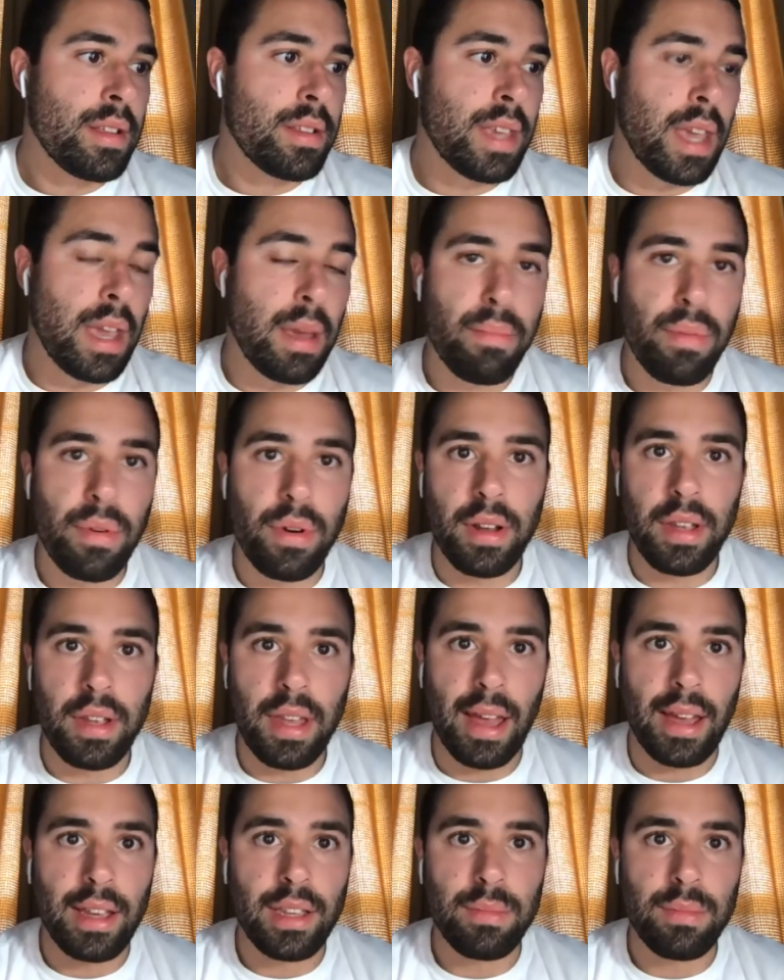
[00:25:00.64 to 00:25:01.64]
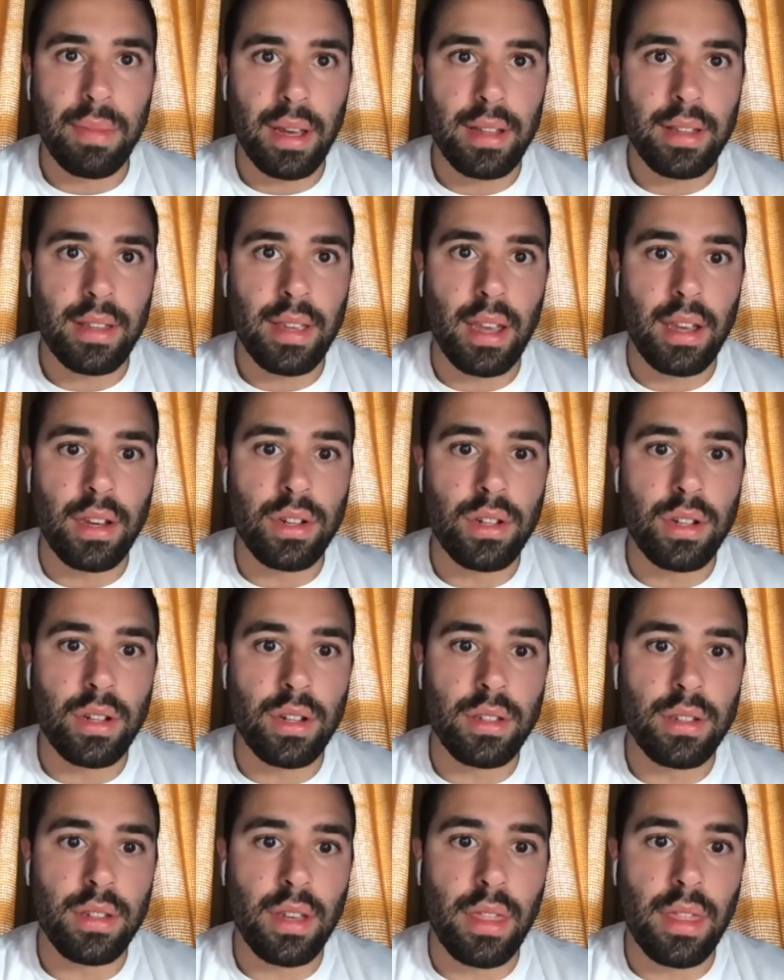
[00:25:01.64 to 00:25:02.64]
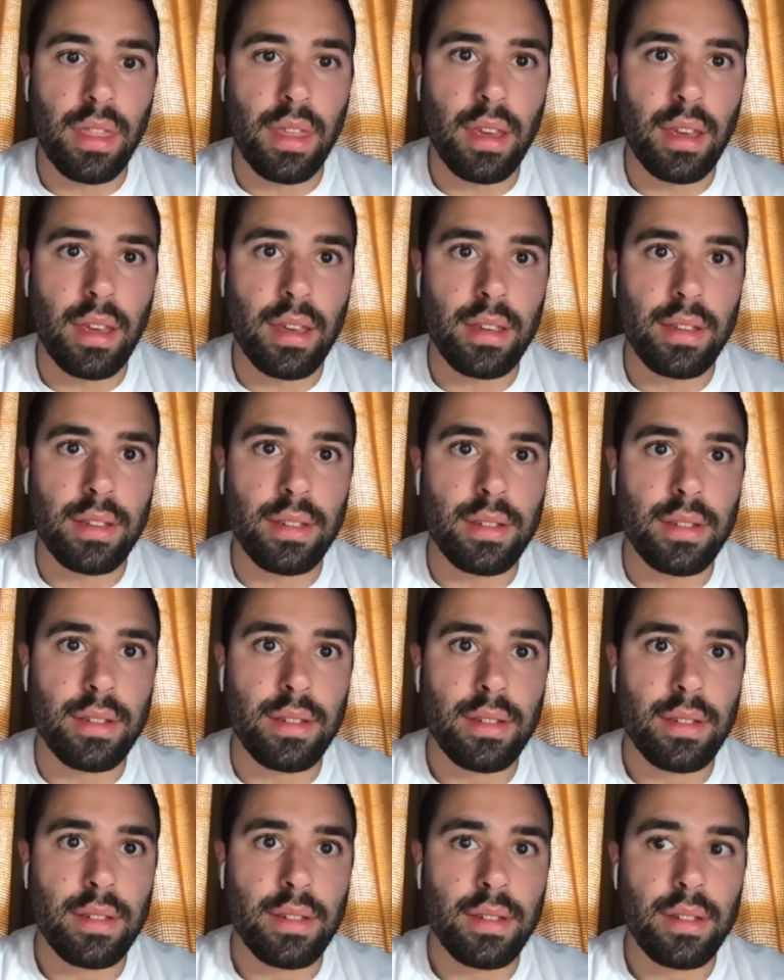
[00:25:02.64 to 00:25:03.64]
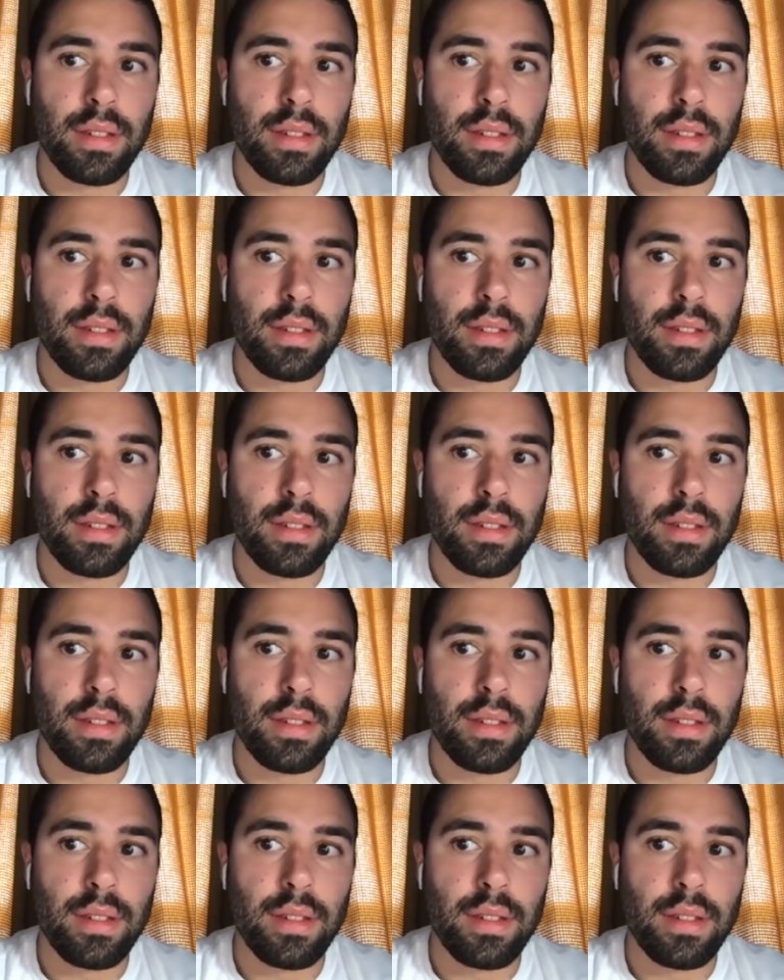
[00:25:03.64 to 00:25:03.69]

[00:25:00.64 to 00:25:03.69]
tapering expectations, I think is